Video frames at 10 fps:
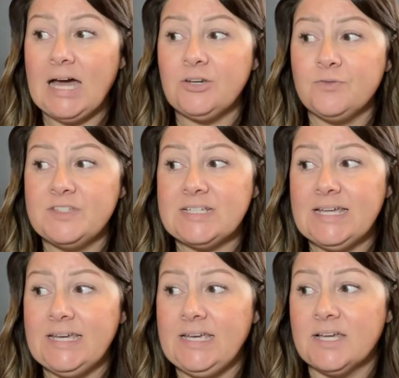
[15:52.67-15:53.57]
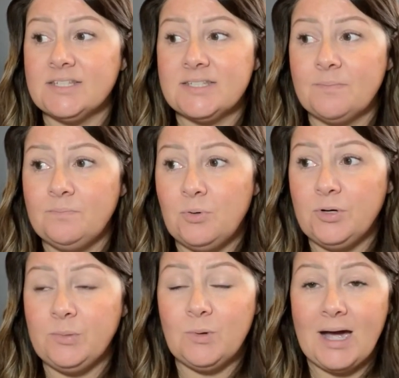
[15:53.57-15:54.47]
And obviously at some
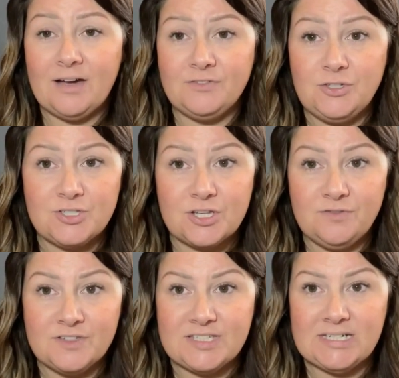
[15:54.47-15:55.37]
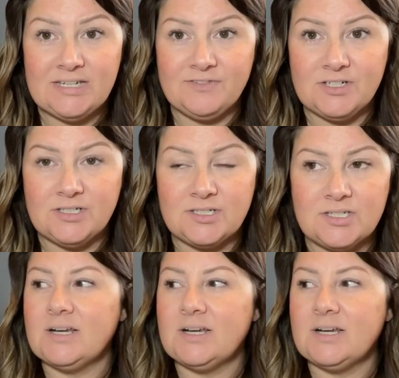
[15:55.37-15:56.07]
point we'll have new sofas delivered.